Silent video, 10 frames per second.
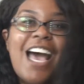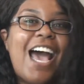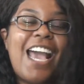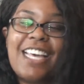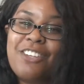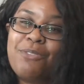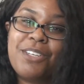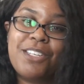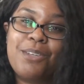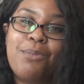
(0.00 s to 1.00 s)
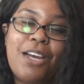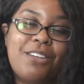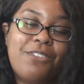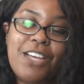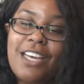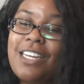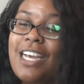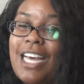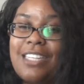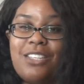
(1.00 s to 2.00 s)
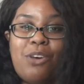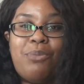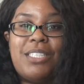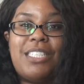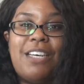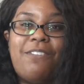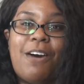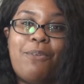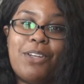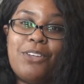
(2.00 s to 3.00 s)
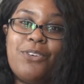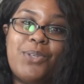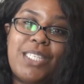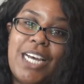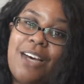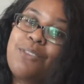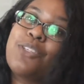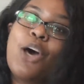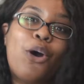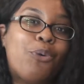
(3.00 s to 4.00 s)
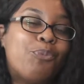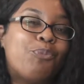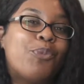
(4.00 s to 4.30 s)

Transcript: I got so many surprises for y'all, and I got so much stuff I want to do with y'all. So,